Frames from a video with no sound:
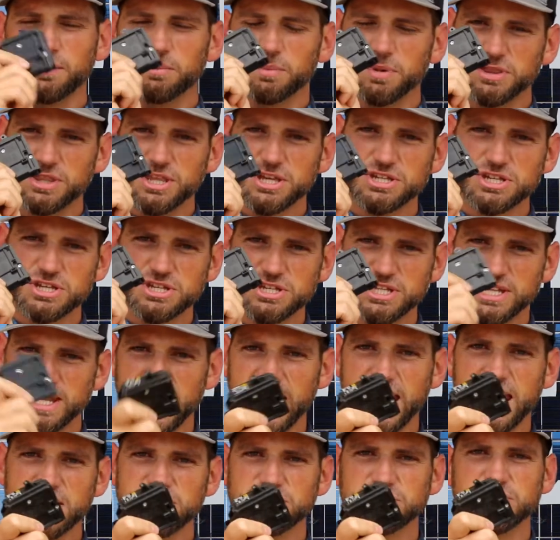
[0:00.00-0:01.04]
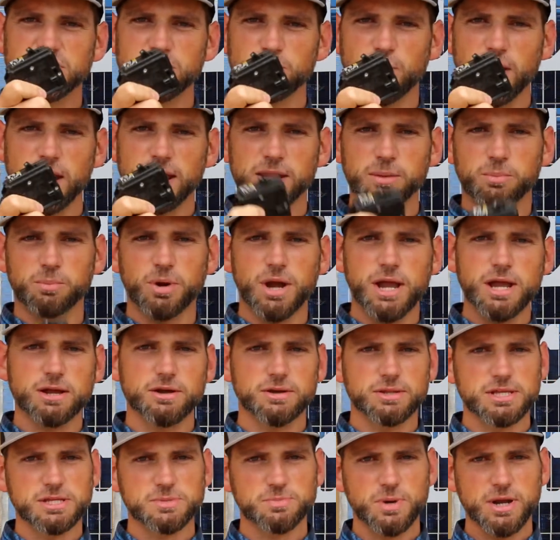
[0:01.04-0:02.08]
But this is an AC rated
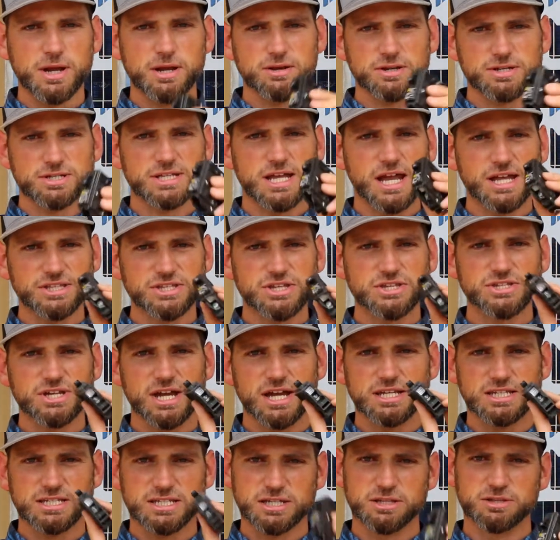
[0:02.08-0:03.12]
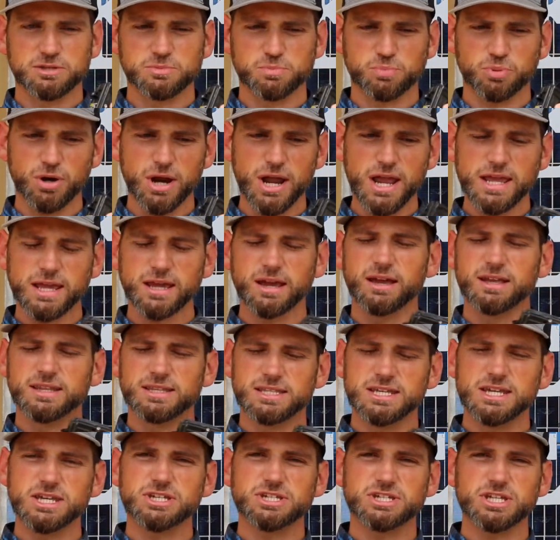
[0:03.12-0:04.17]
breaker. This breaker is not designed to break
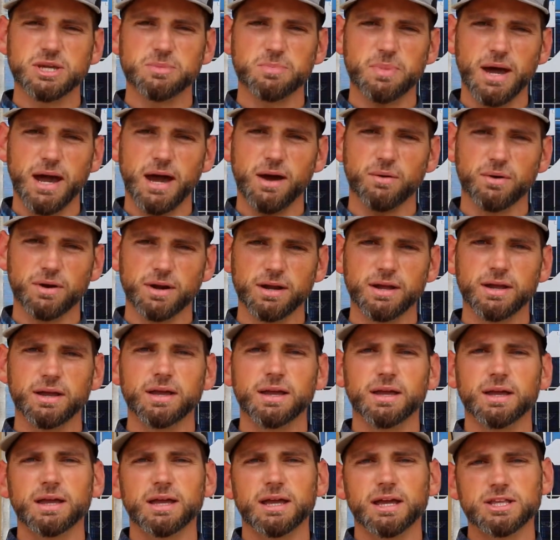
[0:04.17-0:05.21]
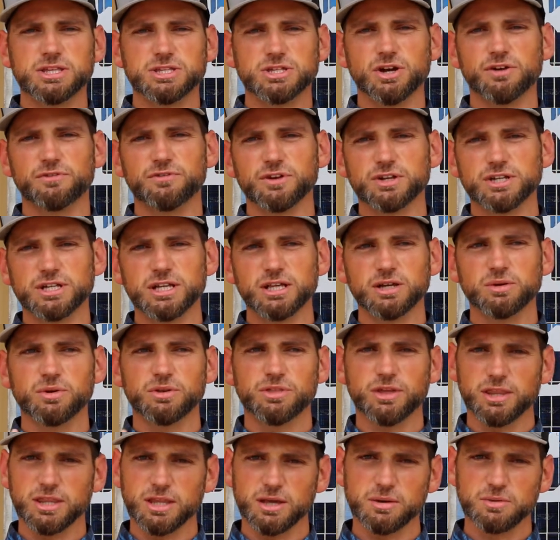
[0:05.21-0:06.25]
DC power. And so if you're dealing
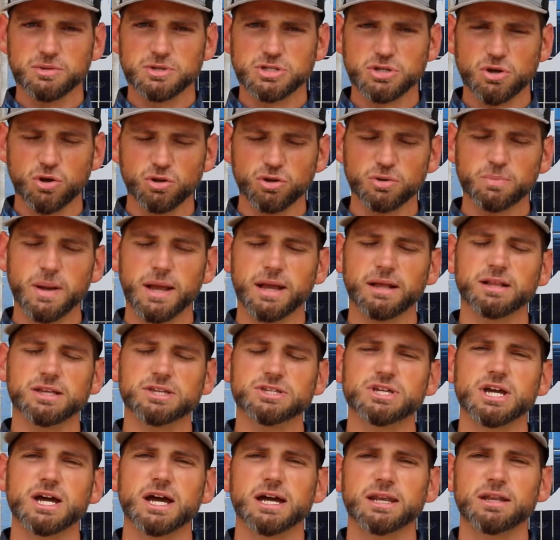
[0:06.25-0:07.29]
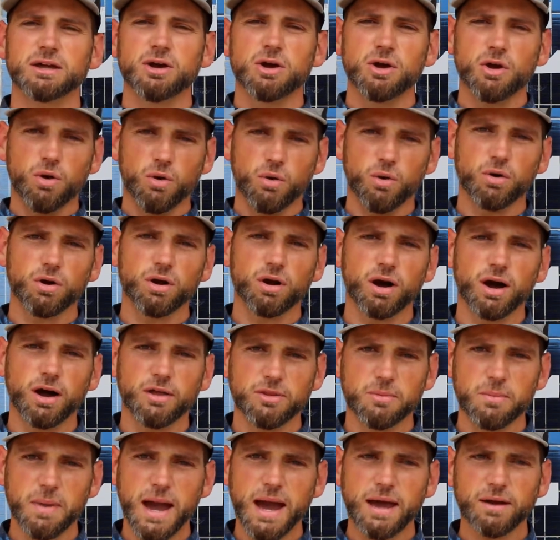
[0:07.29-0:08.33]
with on the solar panel side or
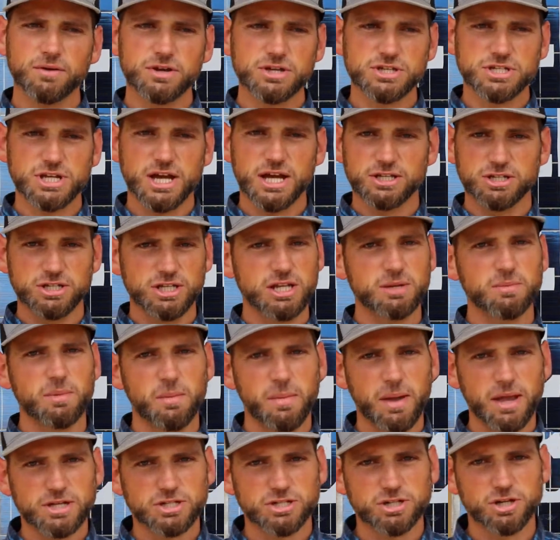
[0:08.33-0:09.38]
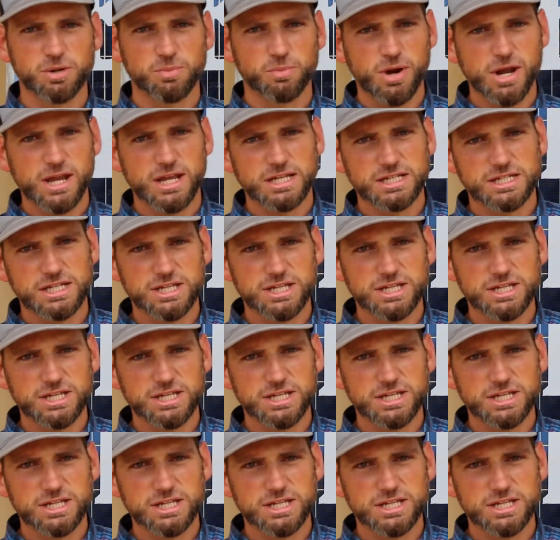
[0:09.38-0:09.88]
on the battery side, you need to make sure you're breaking